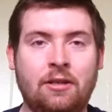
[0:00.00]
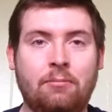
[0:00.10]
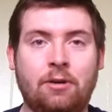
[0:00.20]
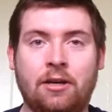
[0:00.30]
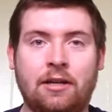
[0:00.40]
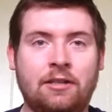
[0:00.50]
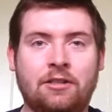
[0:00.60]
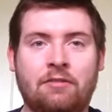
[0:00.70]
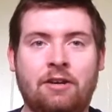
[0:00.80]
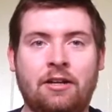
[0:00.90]
but I just
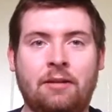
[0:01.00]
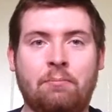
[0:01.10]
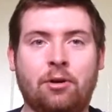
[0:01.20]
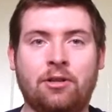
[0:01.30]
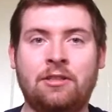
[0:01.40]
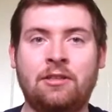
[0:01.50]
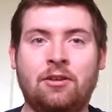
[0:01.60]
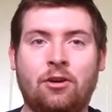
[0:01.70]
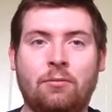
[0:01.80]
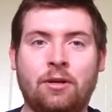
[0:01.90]
love how they booked
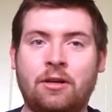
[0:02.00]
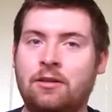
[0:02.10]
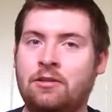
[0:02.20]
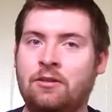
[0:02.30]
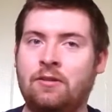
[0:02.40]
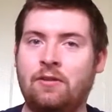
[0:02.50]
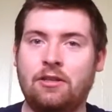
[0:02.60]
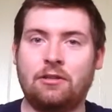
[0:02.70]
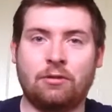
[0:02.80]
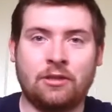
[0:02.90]
Goldberg.
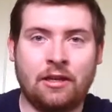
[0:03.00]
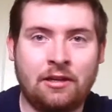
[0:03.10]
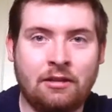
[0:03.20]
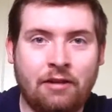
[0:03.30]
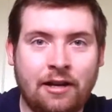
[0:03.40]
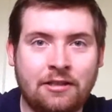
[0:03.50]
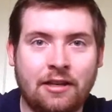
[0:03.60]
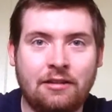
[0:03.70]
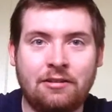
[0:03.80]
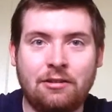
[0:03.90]
This was like the Rock's le-
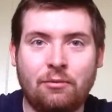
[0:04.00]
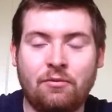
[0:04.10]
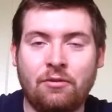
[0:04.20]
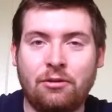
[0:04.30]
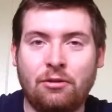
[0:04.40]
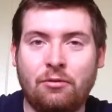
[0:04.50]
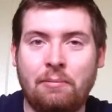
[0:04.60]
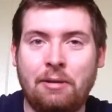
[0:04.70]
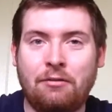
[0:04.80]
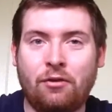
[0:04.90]
this was a
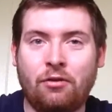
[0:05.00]
match for